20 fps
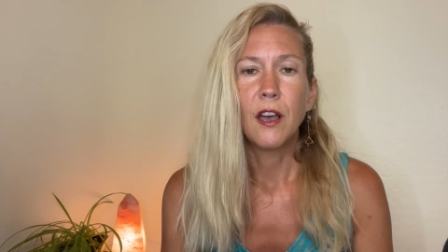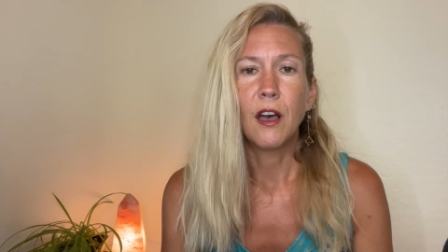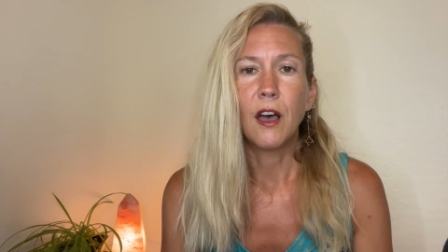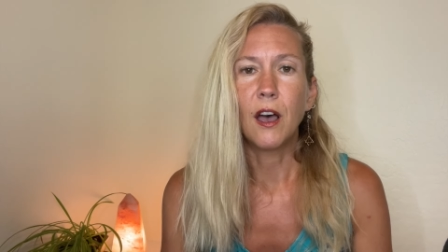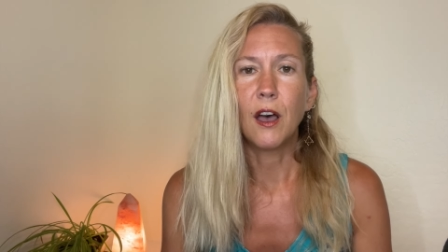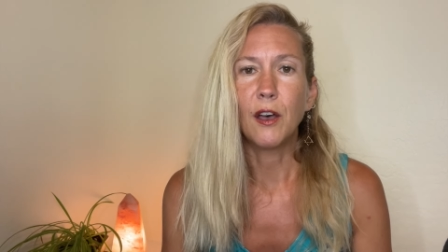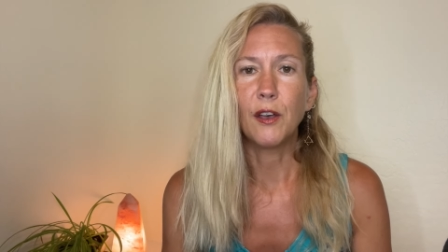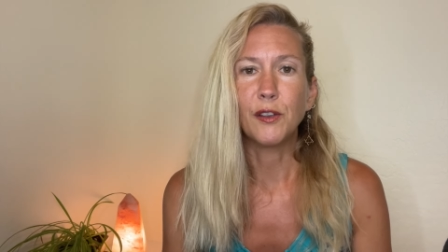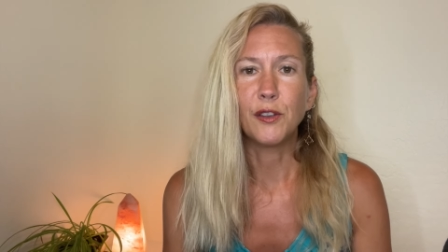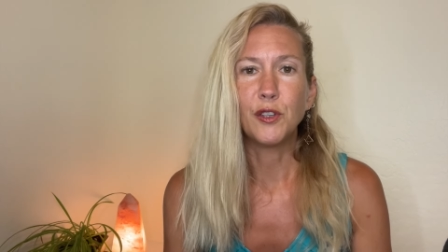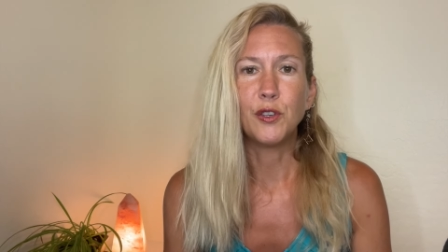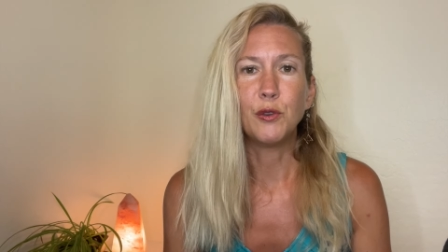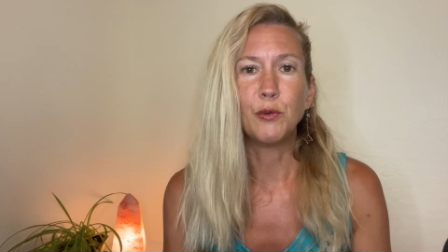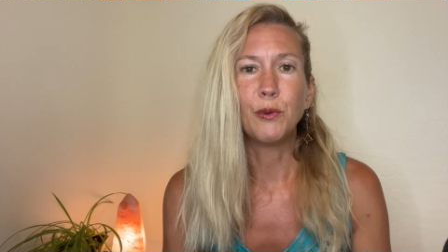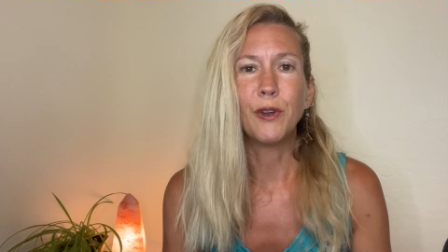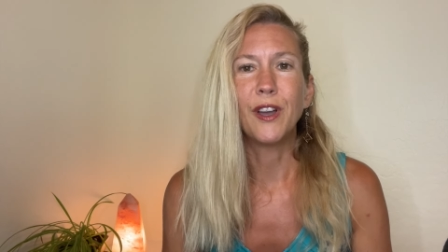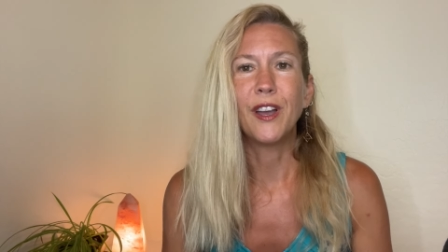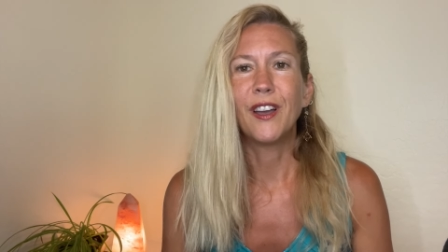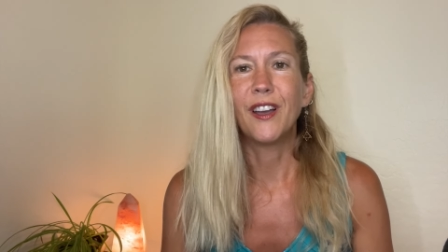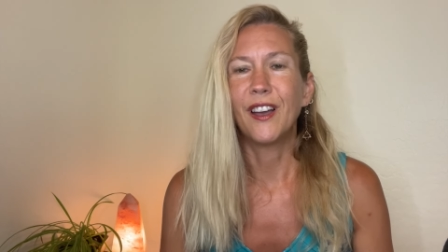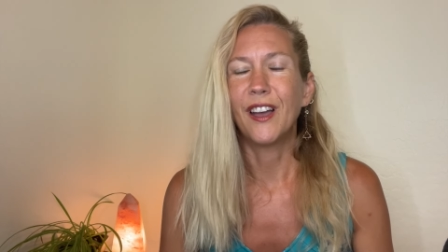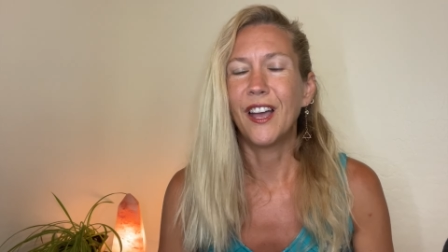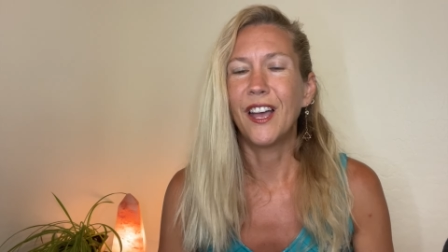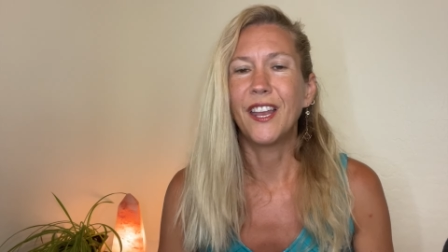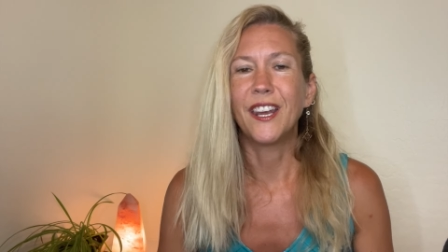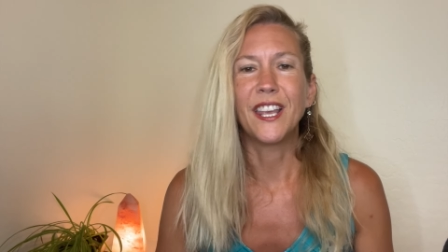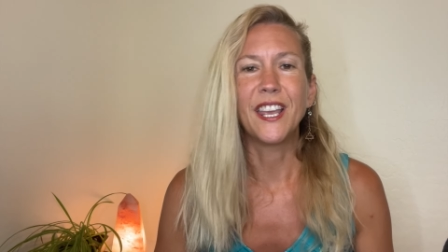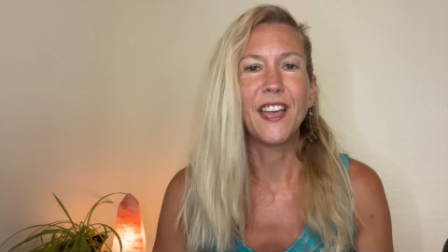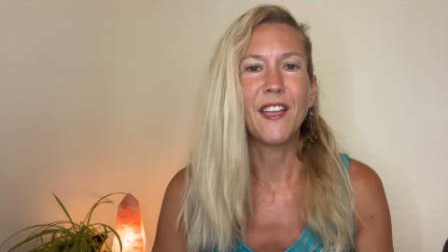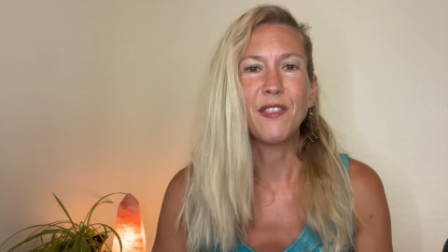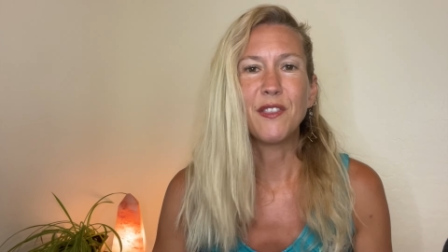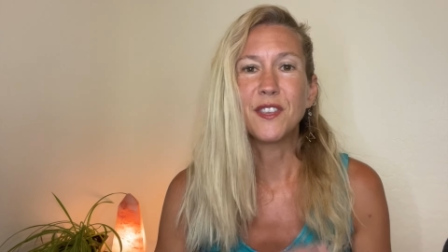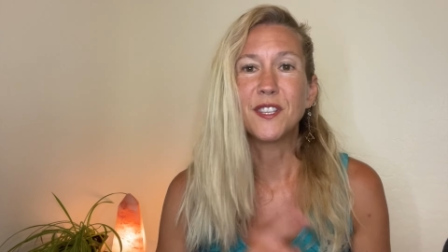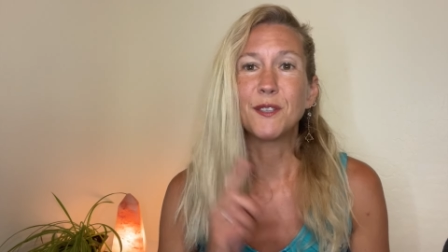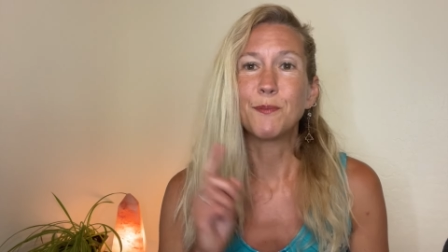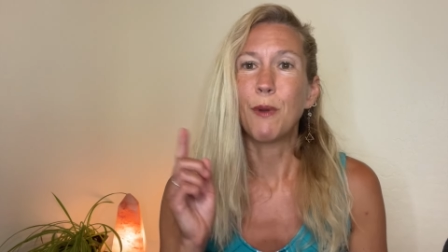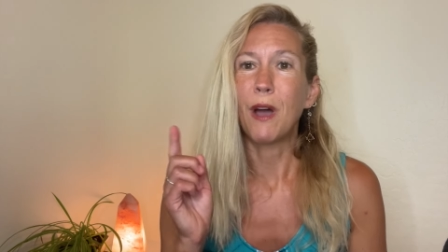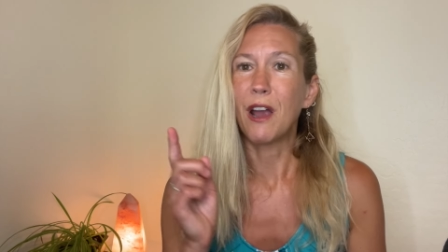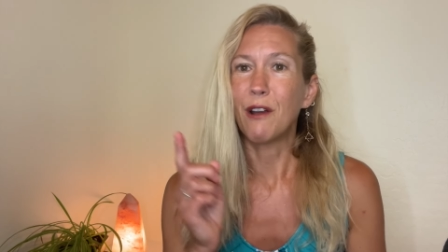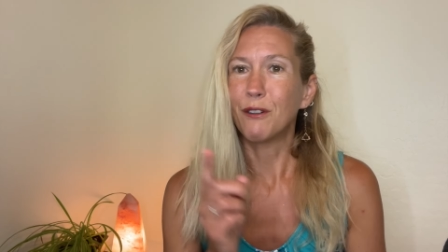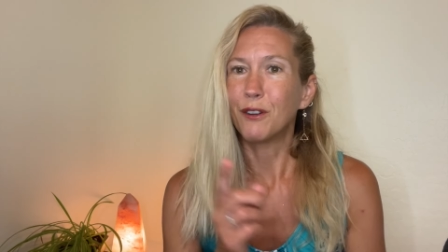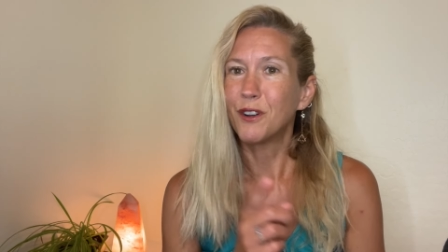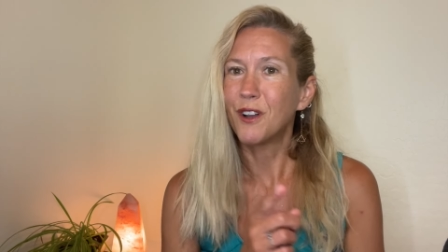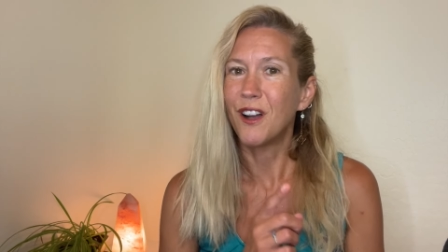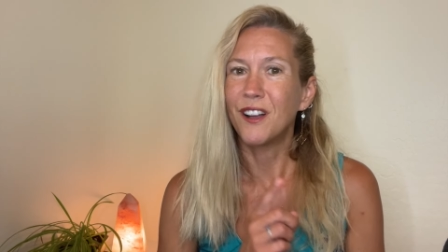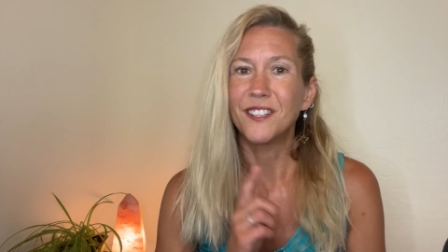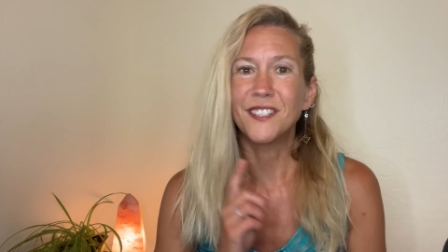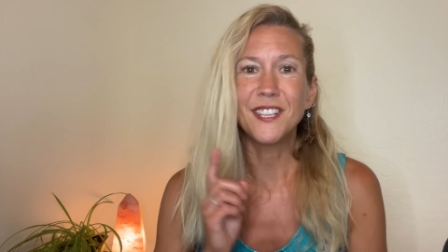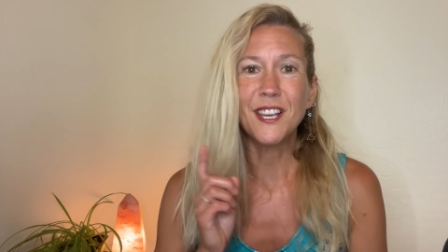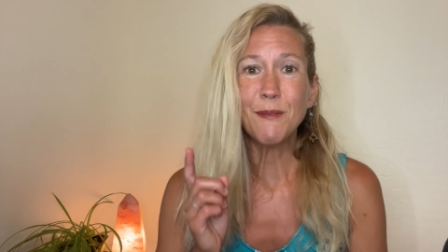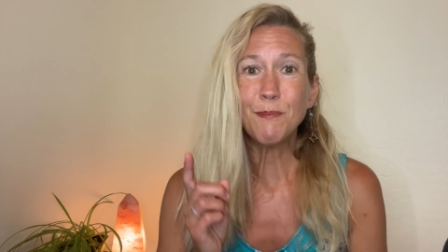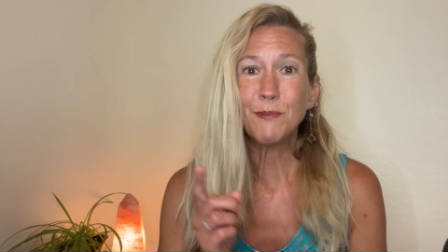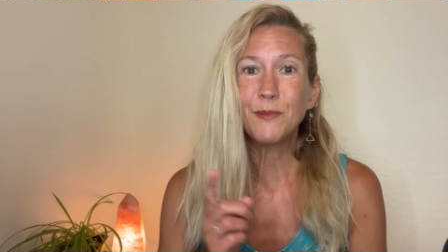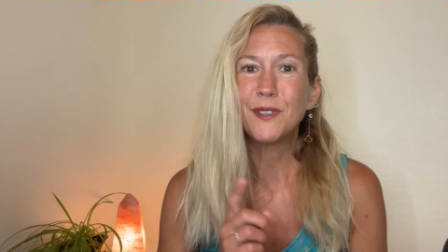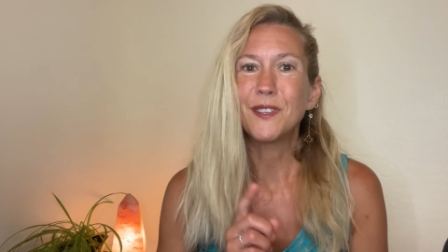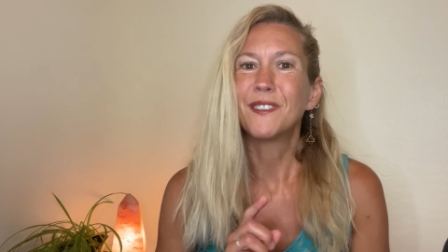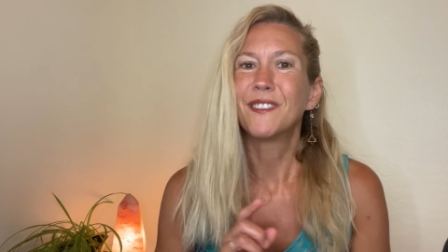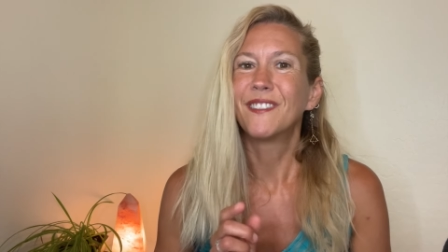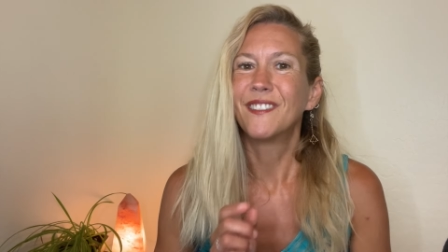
Uh, you and again the spiral concept